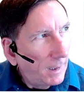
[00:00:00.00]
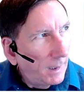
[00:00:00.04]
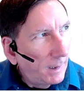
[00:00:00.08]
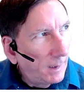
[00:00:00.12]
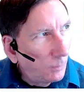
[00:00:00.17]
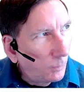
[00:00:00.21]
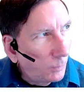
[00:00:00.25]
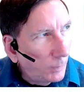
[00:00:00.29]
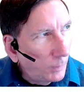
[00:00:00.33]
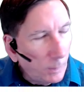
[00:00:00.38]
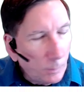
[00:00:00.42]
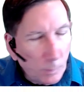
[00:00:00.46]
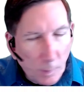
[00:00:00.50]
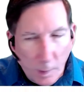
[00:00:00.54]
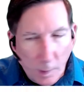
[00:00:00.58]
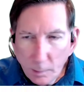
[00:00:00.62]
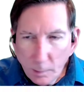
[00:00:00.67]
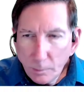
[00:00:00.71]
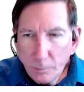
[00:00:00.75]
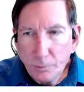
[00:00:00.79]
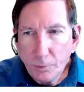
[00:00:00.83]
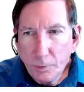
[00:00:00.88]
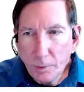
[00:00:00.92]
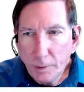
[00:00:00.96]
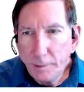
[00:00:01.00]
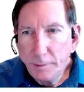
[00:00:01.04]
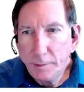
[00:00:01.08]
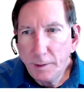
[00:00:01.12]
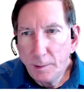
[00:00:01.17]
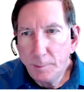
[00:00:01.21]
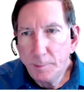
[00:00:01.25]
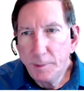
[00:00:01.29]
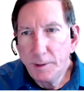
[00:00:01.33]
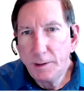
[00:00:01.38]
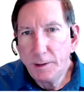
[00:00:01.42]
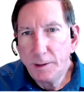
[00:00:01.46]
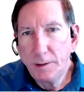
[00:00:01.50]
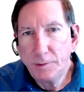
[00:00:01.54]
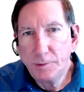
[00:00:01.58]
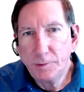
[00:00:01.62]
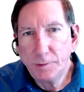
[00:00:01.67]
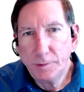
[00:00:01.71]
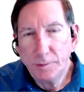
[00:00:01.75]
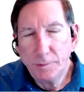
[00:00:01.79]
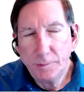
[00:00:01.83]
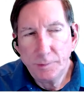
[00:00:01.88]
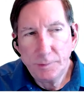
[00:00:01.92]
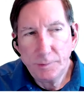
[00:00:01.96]
if we want to avoid the
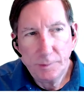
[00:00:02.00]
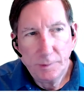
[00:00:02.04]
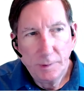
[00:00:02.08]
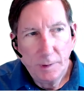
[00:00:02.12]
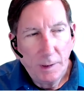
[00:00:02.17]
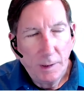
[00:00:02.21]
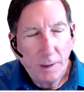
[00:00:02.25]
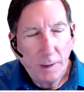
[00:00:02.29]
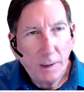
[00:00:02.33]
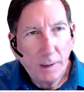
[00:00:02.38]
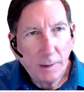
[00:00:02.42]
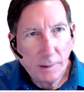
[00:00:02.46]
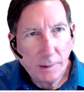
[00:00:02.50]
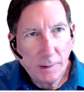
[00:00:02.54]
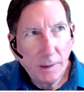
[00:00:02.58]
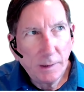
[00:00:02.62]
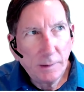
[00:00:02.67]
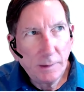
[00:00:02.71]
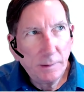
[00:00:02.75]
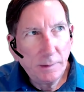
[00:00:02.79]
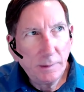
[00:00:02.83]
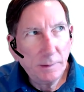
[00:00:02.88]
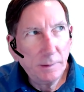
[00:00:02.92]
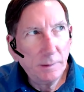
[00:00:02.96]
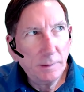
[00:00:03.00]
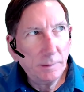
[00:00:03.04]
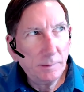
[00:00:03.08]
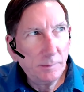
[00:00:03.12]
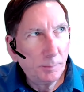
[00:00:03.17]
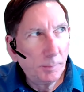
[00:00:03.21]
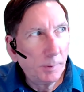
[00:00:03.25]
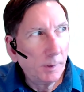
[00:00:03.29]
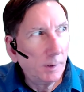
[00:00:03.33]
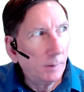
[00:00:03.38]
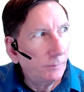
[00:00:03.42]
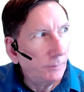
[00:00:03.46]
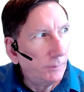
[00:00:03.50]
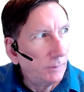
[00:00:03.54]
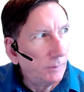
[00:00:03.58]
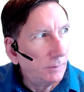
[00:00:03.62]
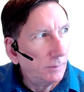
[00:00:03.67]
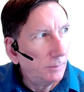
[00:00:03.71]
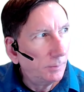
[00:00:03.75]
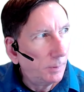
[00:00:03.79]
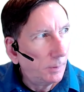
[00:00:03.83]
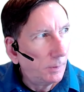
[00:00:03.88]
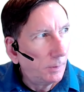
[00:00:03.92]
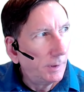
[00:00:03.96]
limitations and get Purview
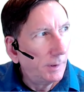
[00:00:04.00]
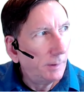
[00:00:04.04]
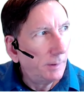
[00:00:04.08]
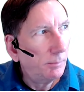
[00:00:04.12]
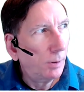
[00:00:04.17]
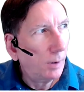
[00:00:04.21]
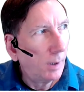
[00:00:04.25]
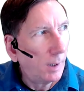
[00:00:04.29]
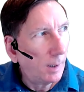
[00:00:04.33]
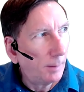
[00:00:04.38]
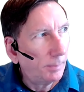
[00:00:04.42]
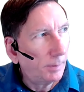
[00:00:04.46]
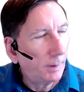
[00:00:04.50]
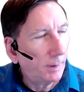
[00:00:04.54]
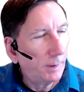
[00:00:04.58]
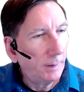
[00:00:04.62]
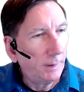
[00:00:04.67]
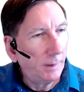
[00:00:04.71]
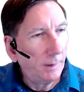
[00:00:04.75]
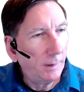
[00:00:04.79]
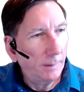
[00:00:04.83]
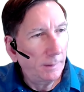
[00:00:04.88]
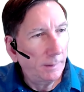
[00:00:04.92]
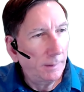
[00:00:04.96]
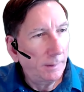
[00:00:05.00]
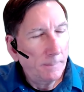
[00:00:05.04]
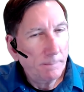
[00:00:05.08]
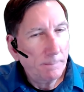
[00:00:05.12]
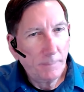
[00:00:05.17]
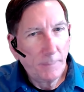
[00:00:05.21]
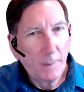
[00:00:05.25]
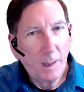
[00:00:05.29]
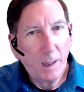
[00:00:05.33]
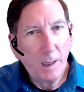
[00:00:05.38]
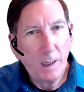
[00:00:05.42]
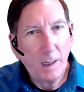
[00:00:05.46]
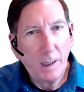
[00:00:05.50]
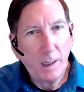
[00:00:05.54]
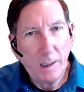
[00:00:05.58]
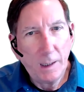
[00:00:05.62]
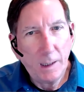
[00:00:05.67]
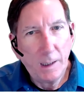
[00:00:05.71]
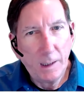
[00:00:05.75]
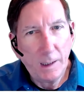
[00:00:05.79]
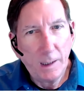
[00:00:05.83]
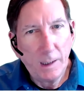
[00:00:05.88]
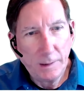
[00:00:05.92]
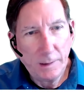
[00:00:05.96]
deployed properly
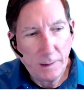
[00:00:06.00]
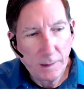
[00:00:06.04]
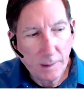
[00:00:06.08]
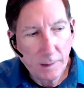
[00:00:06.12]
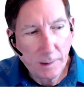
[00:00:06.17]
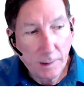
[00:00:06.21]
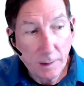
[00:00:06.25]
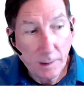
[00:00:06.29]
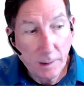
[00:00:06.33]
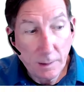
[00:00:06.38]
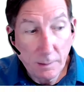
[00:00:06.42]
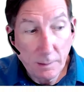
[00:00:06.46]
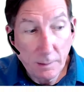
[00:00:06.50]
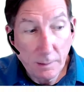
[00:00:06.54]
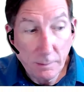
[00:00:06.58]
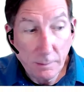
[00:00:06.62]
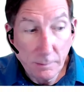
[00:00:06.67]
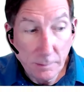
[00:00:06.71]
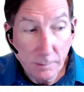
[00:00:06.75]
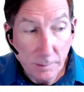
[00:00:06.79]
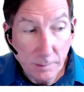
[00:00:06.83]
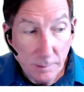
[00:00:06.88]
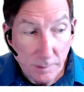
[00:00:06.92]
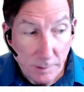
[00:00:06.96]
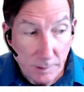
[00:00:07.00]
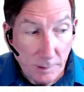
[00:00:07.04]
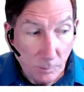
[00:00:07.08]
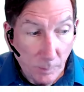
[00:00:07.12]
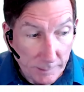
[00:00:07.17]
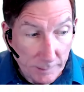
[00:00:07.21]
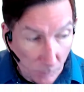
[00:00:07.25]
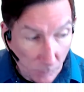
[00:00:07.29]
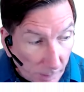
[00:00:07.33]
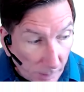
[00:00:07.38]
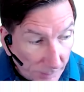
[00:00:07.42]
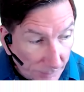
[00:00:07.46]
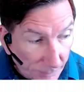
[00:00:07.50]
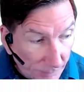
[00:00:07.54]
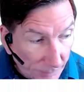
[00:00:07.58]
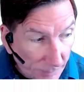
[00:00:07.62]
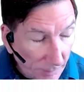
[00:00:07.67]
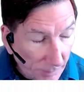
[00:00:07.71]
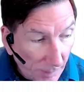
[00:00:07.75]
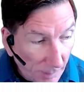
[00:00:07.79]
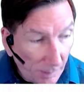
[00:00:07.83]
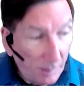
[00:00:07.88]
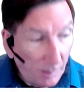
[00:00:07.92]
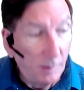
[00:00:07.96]
and in a guaranteed way that works,
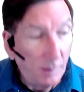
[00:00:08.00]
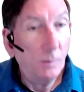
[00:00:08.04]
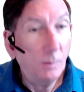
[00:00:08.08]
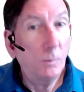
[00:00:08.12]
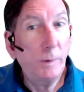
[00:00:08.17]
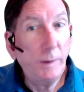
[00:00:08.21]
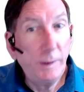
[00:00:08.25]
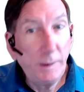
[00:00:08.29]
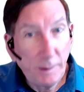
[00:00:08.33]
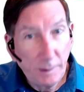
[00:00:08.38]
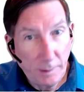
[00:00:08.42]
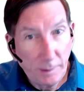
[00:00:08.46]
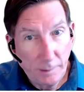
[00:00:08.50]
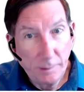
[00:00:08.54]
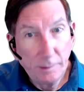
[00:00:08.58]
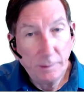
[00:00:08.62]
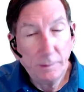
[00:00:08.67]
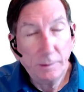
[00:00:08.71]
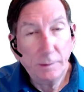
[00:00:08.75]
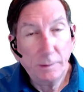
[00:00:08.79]
we